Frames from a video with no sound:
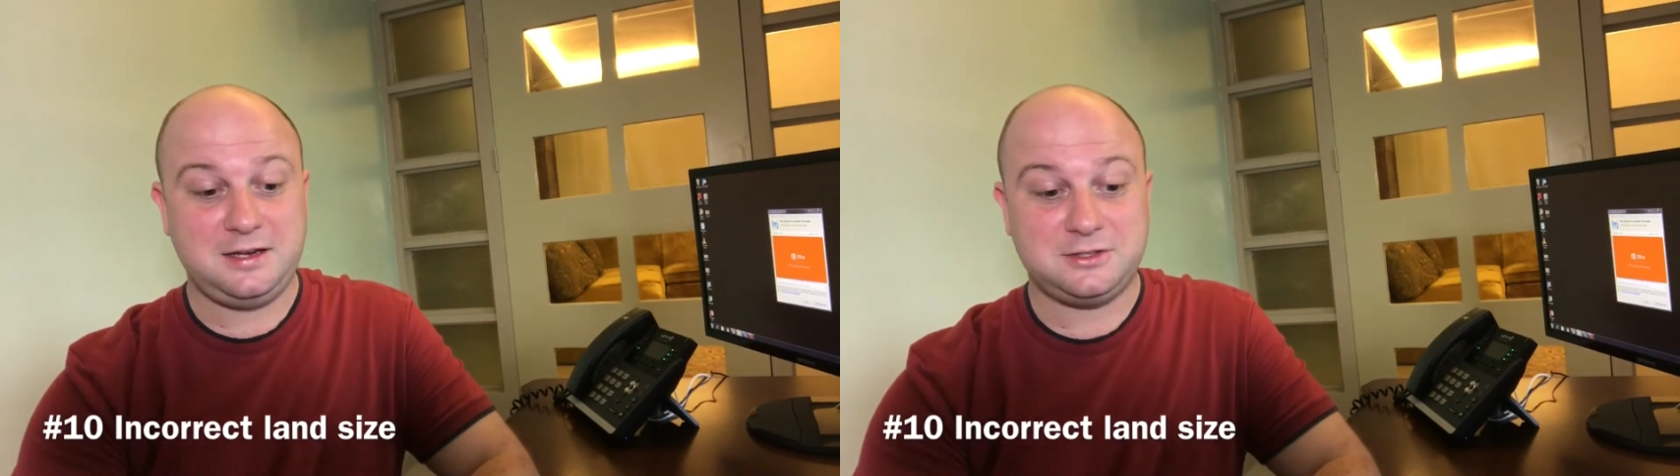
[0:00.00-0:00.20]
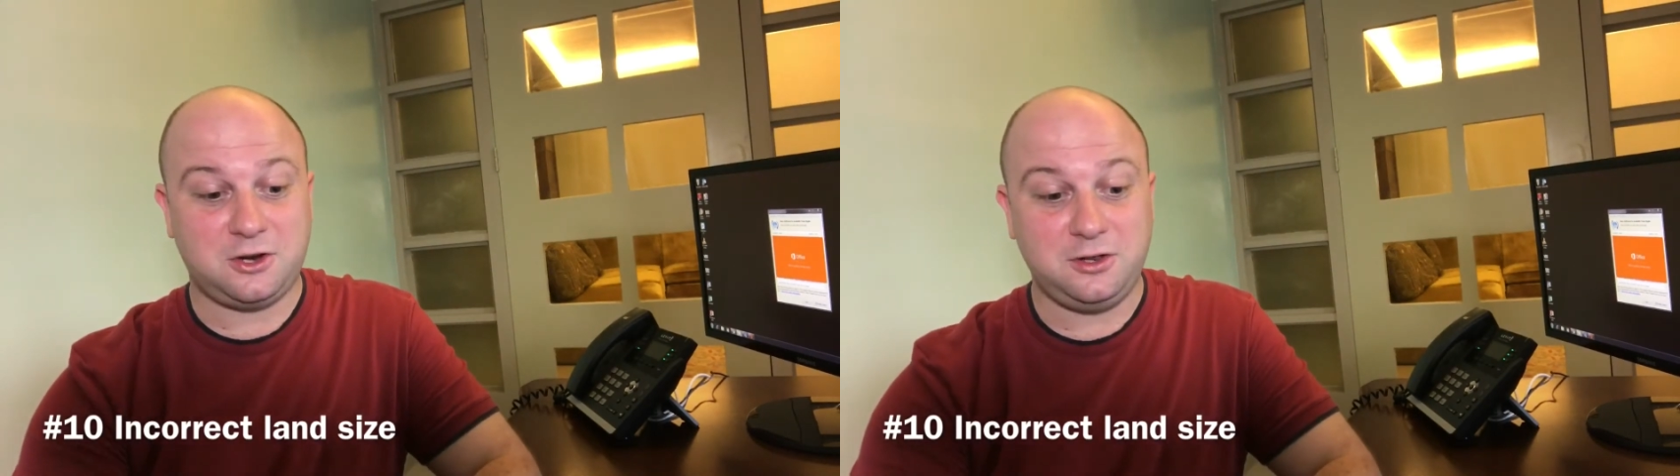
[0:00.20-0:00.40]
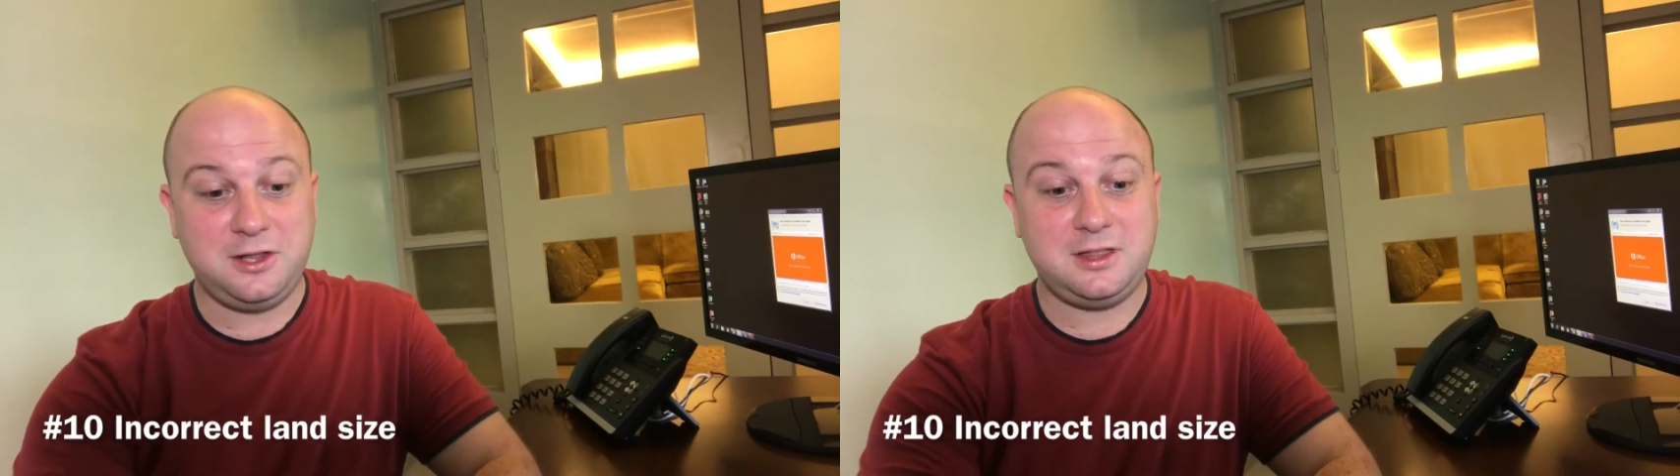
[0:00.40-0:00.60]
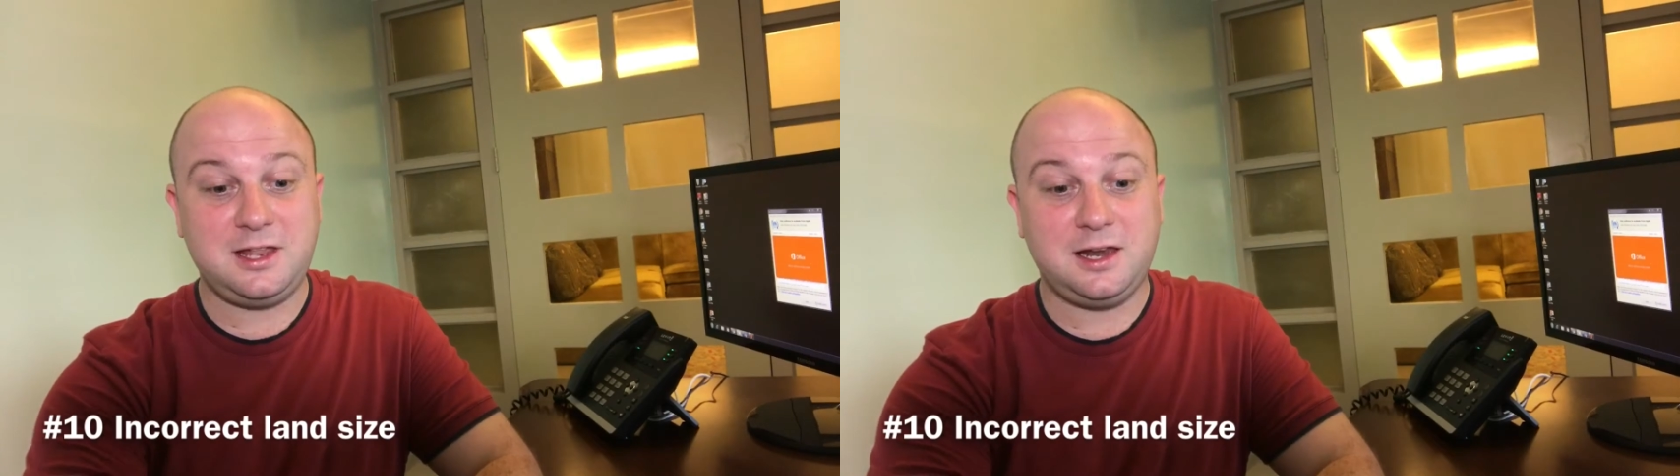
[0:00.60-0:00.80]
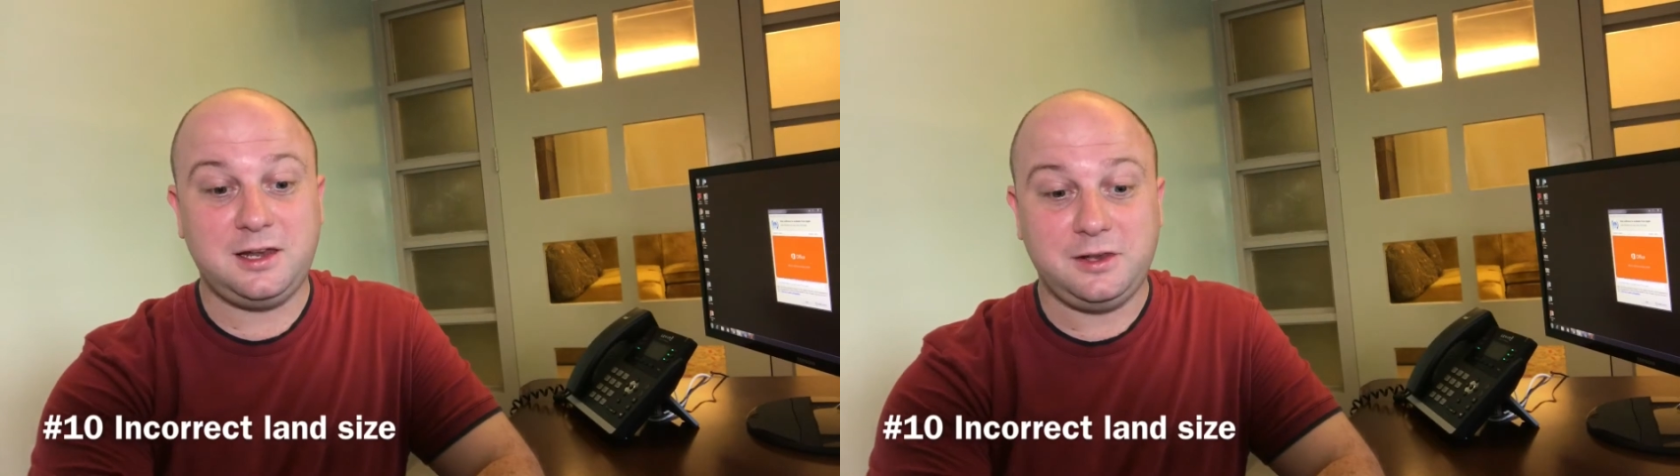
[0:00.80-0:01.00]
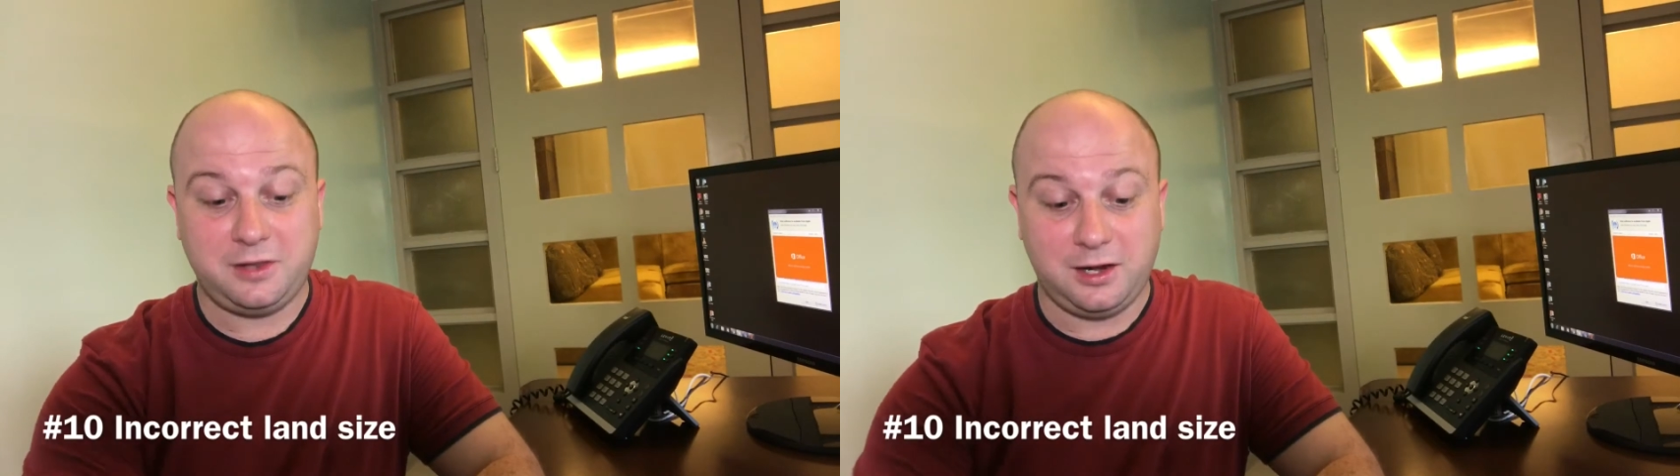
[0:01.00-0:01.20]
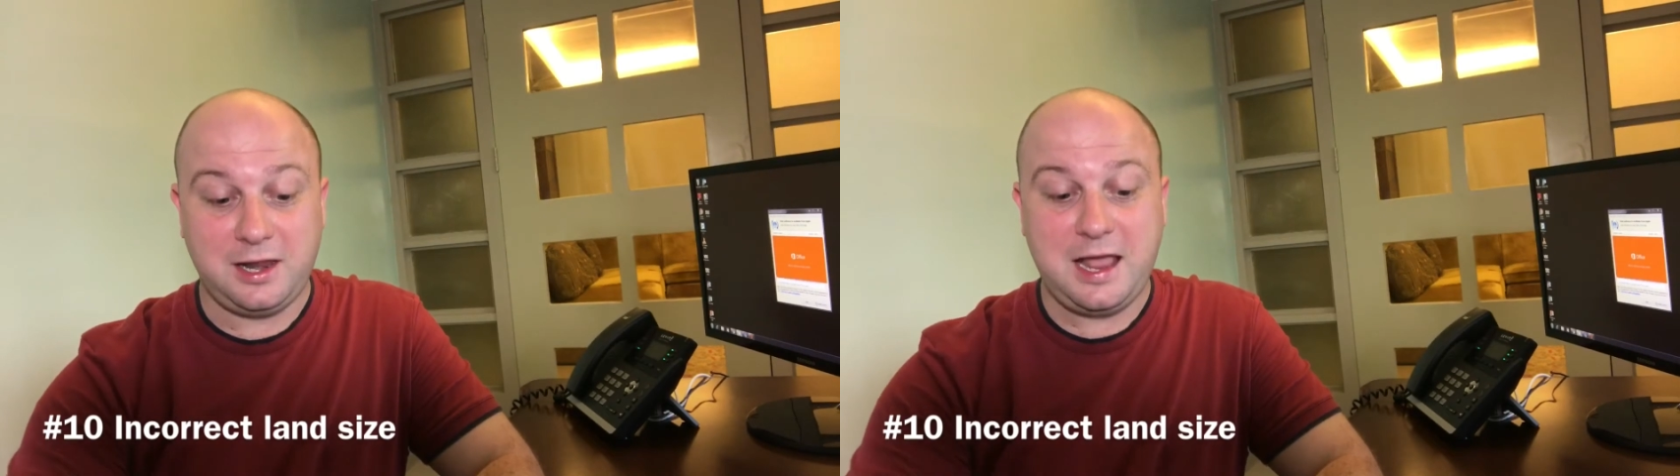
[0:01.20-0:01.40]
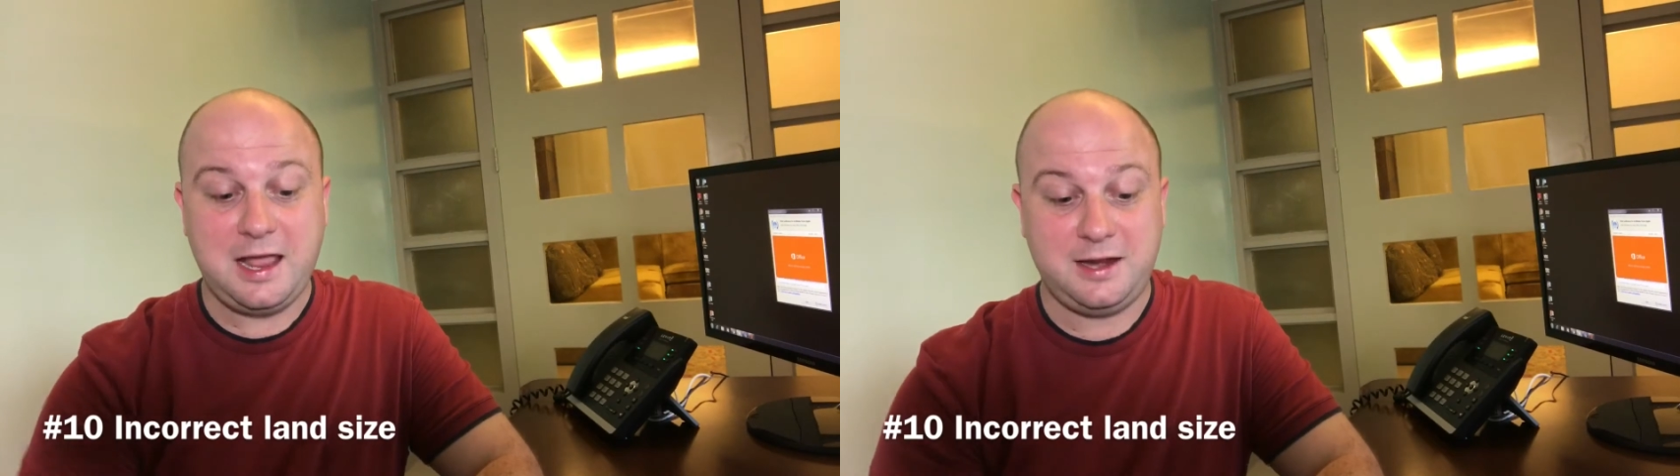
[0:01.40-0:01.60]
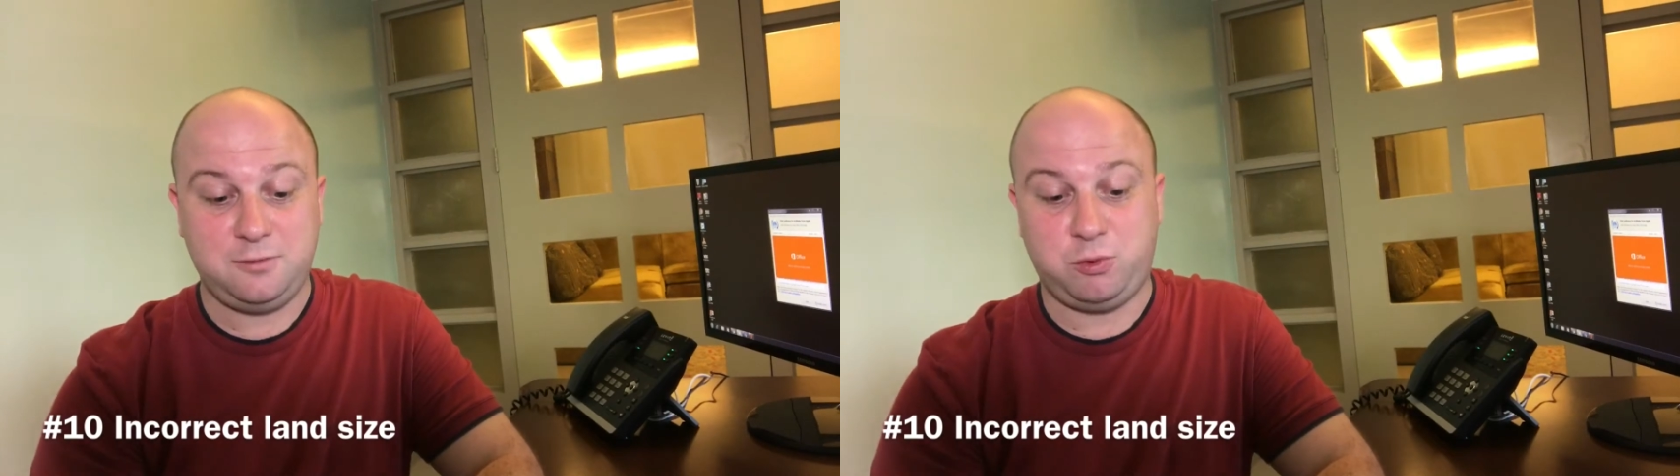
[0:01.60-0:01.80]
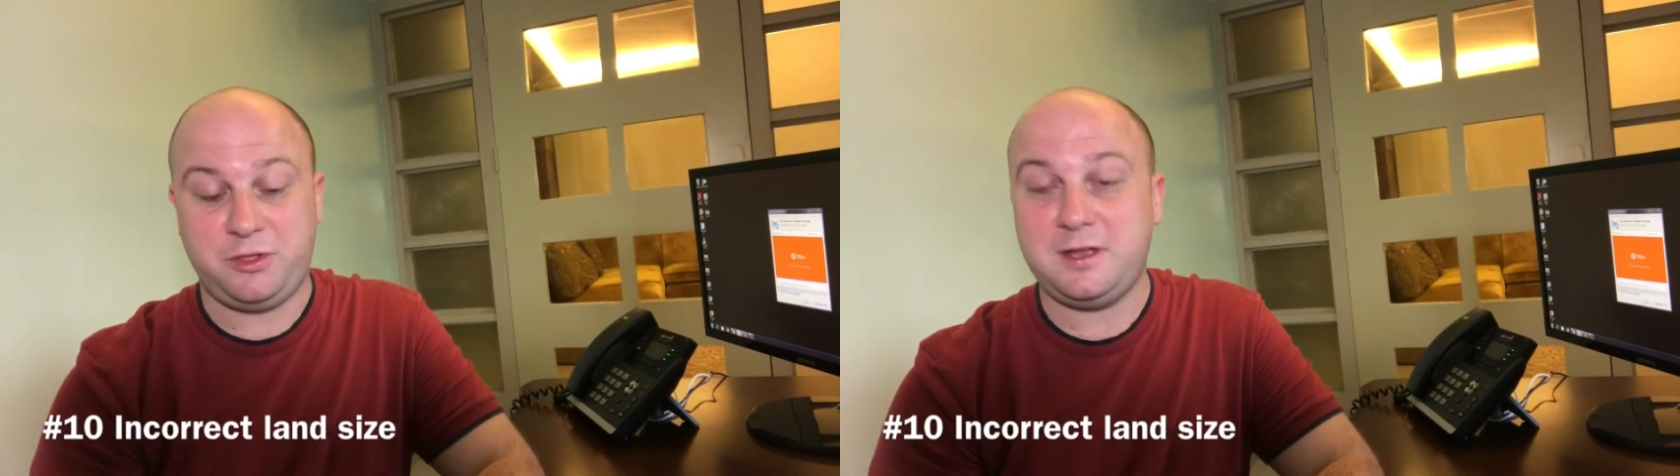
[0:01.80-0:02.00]
is only the land
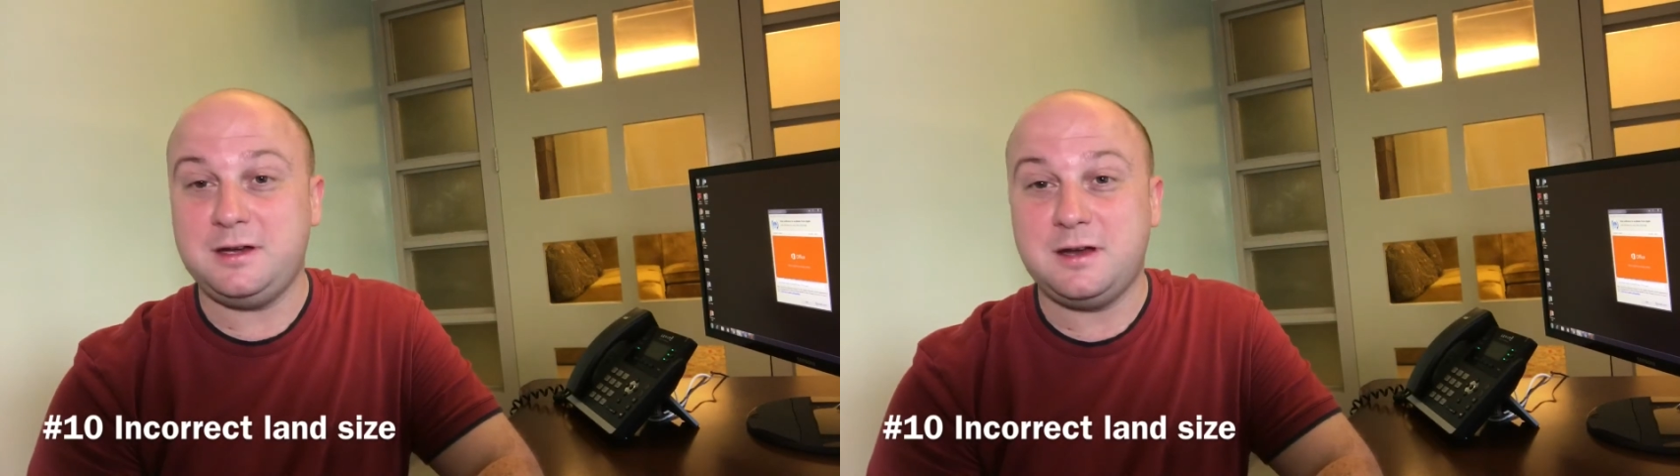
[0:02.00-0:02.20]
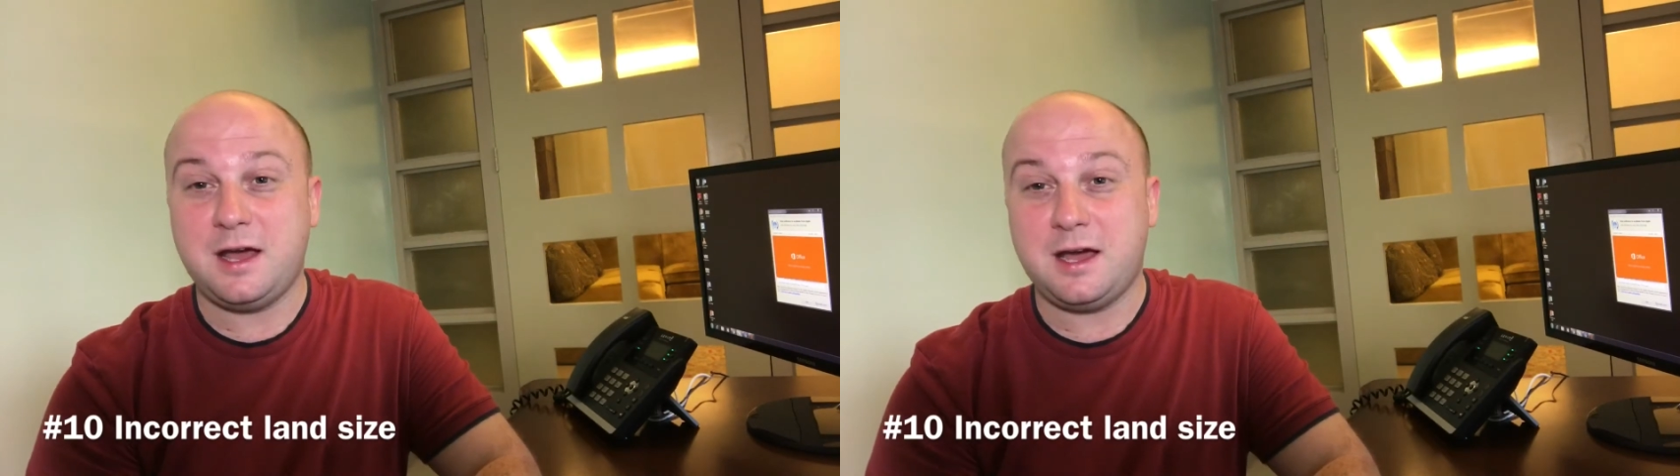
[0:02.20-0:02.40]
within